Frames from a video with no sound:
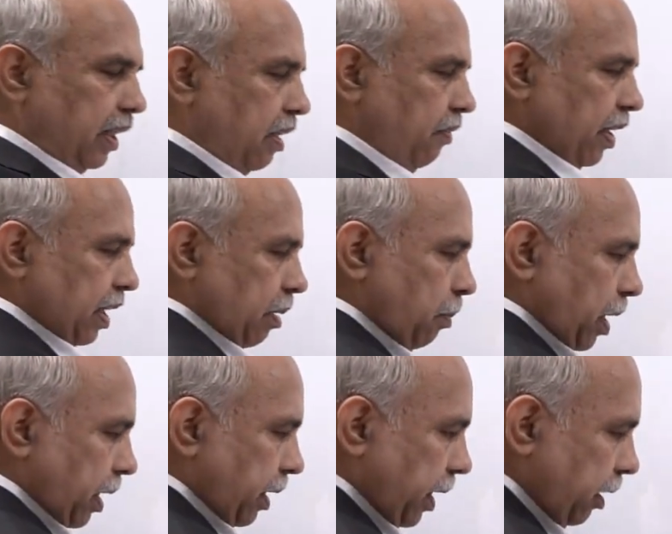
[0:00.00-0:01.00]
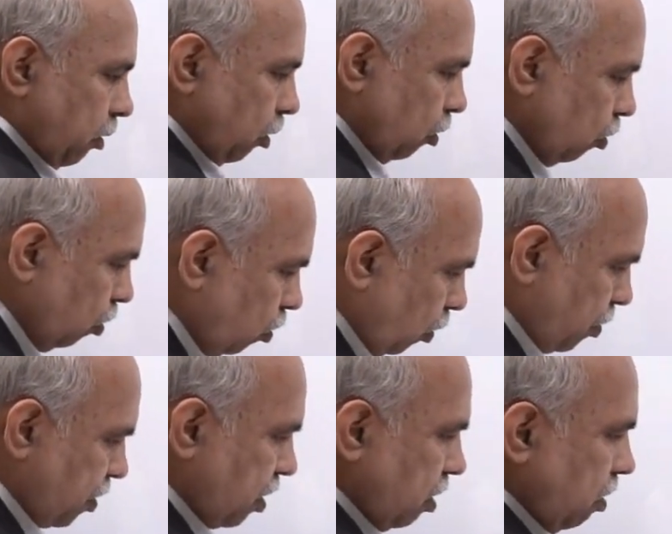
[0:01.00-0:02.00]
the given number into two
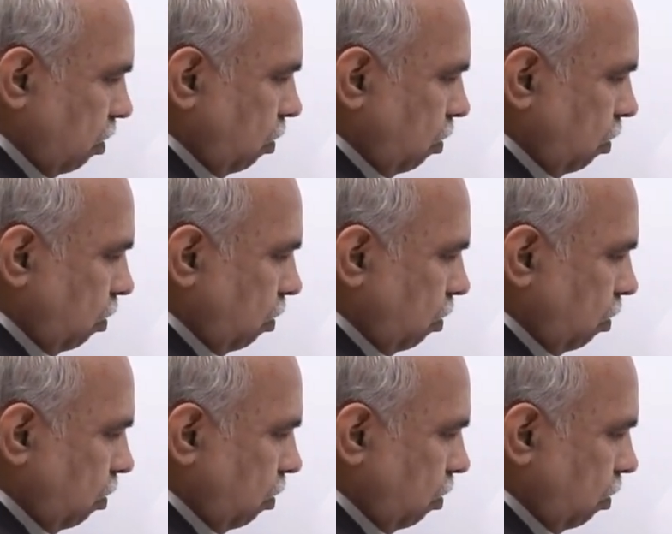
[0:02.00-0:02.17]
groups.